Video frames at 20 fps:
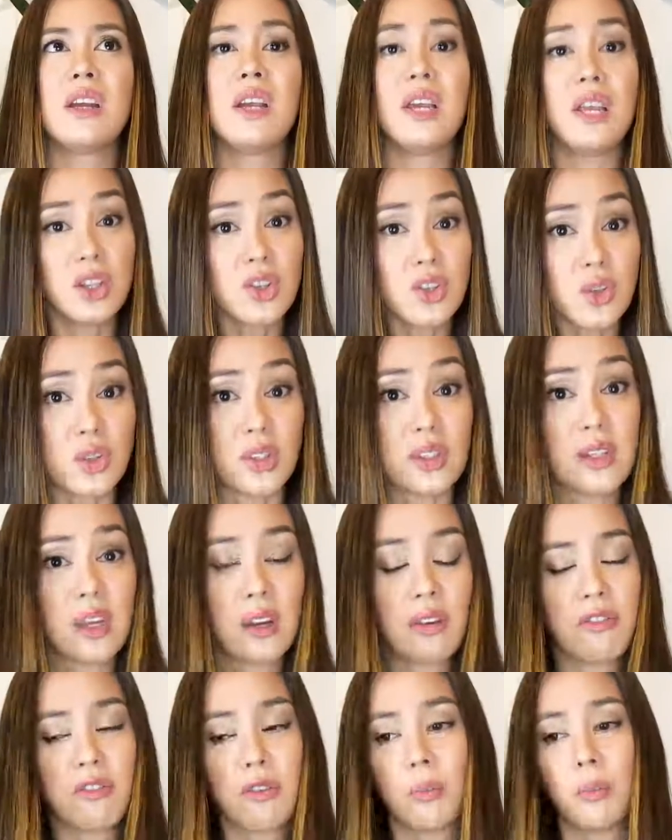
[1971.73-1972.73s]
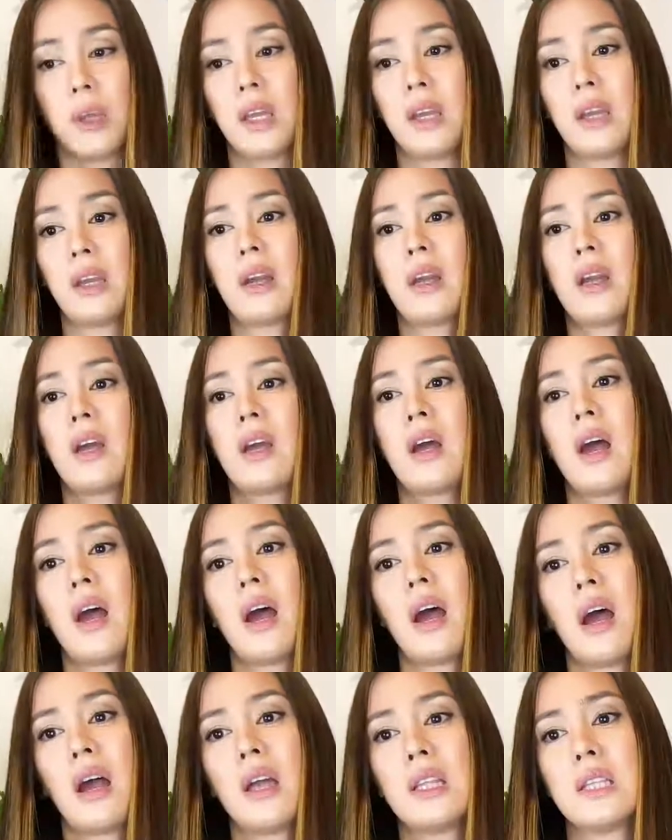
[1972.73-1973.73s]
interesting for me.
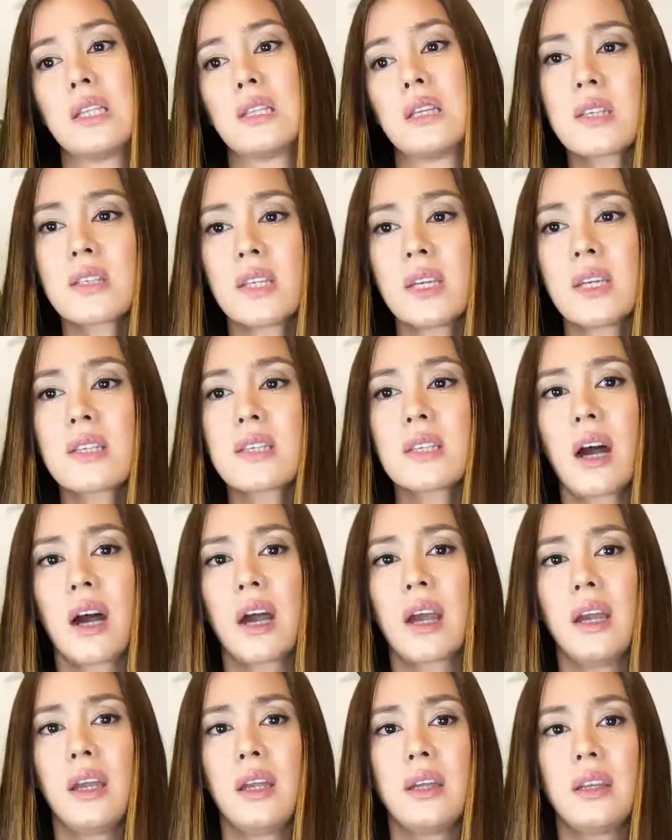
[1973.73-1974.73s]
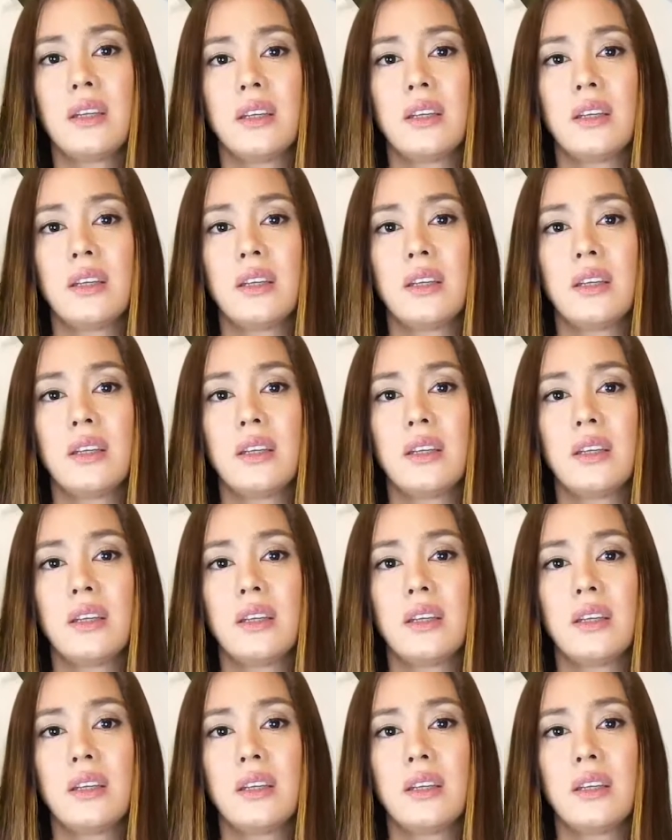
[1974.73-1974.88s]
And since I